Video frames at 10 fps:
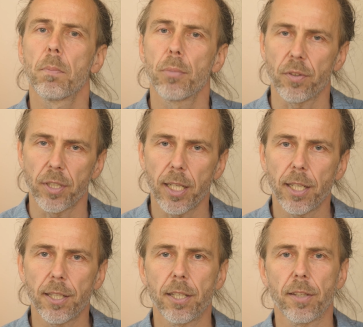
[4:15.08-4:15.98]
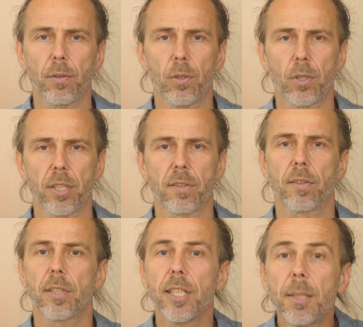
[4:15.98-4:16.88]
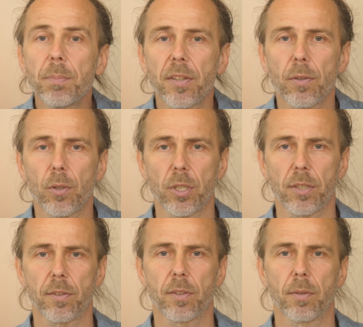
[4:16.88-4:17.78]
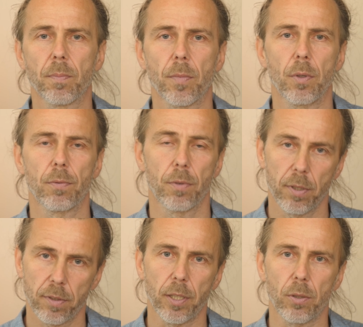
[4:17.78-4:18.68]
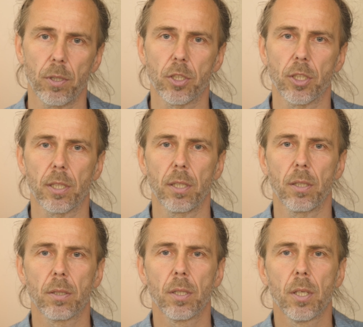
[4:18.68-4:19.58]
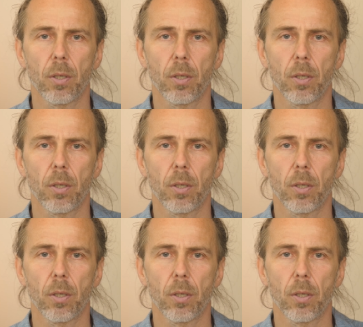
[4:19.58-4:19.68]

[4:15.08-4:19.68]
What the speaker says: personality disorders, sleep disorders of psychological